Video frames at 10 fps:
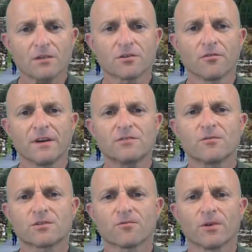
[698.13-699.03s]
this
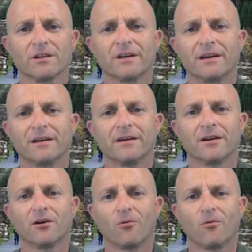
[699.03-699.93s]
was really,
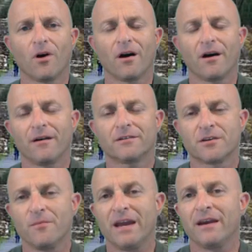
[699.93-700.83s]

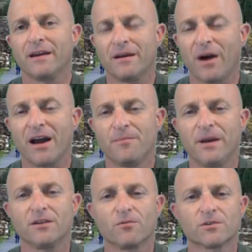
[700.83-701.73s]
to me, in my
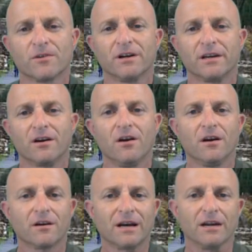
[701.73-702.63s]
opinion, was really
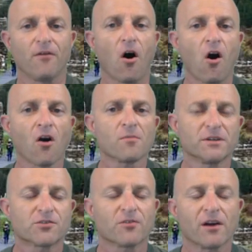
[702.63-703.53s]
kind of
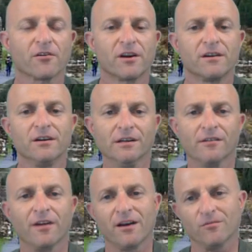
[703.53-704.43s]
arbitrary
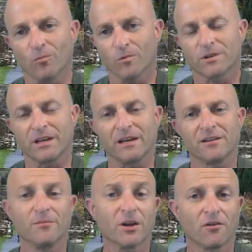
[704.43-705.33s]
that in
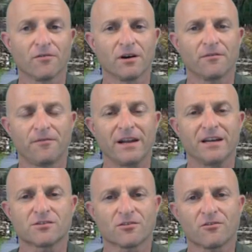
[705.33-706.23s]
the middle of a
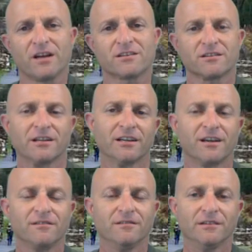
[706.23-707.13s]
financial crisis, they
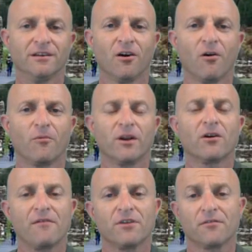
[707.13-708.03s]
said, we don't
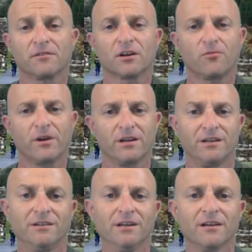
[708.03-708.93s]
have enough
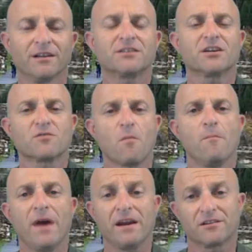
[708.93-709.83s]
liquidity. Let's just
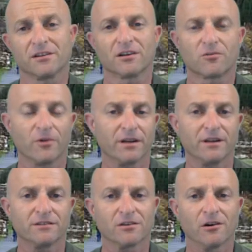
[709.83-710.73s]
make the
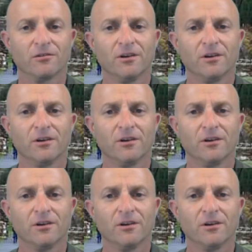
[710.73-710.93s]
liquidity. So